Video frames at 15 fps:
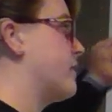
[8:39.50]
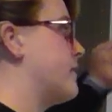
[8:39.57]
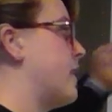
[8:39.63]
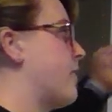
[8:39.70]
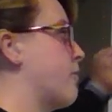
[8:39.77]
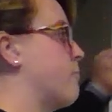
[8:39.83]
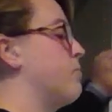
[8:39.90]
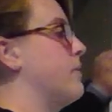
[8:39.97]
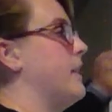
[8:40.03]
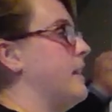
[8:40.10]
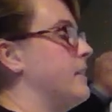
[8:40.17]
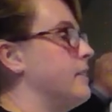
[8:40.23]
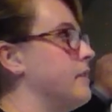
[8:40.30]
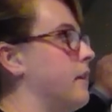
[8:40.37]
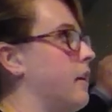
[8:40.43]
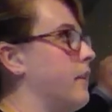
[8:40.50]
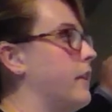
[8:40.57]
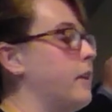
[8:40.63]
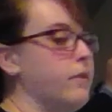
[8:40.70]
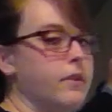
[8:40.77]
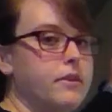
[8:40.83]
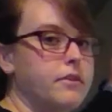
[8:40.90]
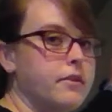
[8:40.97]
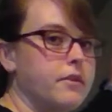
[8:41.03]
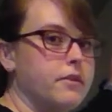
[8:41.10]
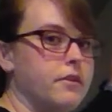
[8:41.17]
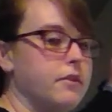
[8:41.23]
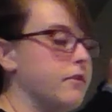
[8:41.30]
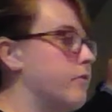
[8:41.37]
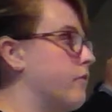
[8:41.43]
another place on the unit
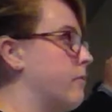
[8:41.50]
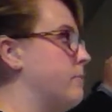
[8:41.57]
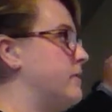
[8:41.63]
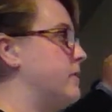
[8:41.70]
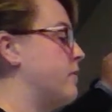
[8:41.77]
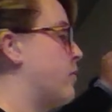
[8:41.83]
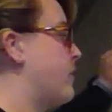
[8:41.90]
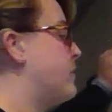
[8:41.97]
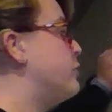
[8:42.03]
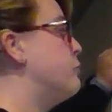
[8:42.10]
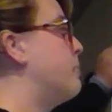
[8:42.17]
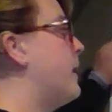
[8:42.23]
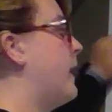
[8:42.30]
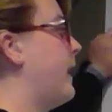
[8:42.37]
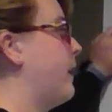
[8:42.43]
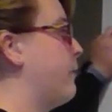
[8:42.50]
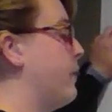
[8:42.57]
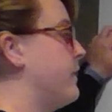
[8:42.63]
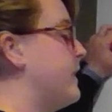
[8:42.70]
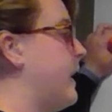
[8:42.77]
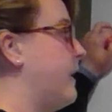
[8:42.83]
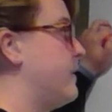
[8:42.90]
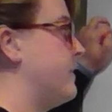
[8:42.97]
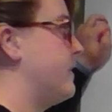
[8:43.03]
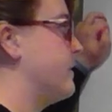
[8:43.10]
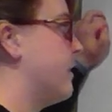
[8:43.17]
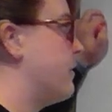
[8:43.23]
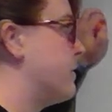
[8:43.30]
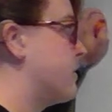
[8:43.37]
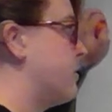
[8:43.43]
circle from 0 to 2 pi where tangent is
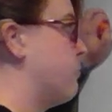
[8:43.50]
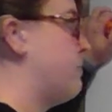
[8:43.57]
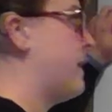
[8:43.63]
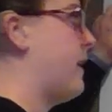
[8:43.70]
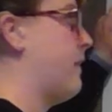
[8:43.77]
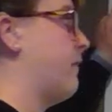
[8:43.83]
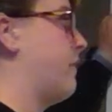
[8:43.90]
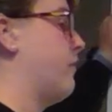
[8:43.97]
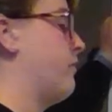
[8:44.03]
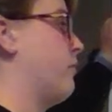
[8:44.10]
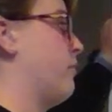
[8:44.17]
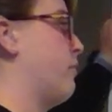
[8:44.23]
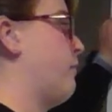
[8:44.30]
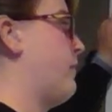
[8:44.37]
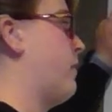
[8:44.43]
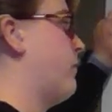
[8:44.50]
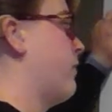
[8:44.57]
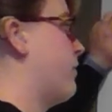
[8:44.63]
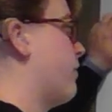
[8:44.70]
also positive root 3 over